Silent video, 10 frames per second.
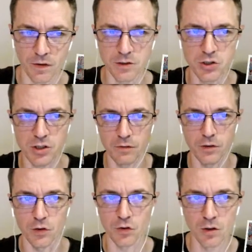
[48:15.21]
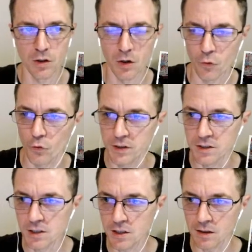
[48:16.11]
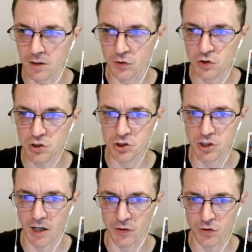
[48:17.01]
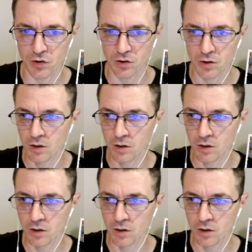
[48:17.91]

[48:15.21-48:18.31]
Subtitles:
They just have these ridiculous chests.